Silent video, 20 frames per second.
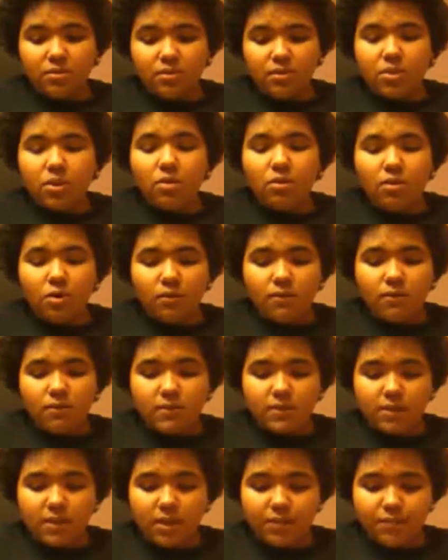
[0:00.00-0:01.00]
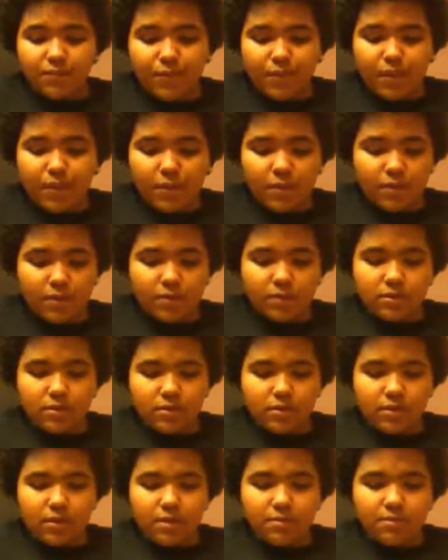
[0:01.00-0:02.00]
you would go over the same thing, the
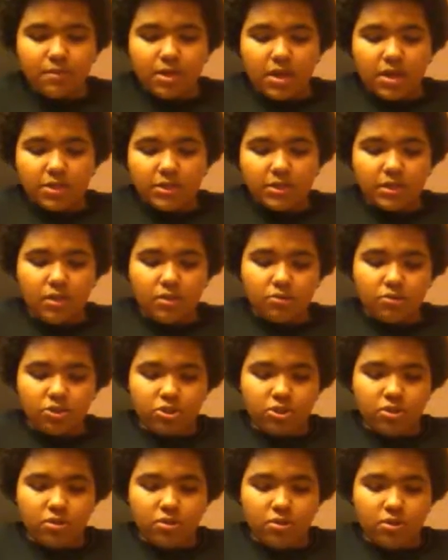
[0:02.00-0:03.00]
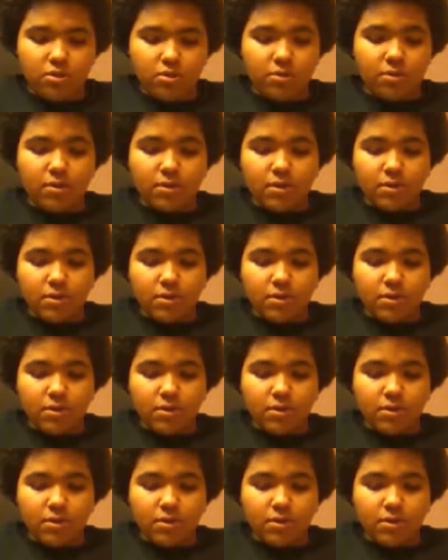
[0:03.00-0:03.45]
same knots that I would show you.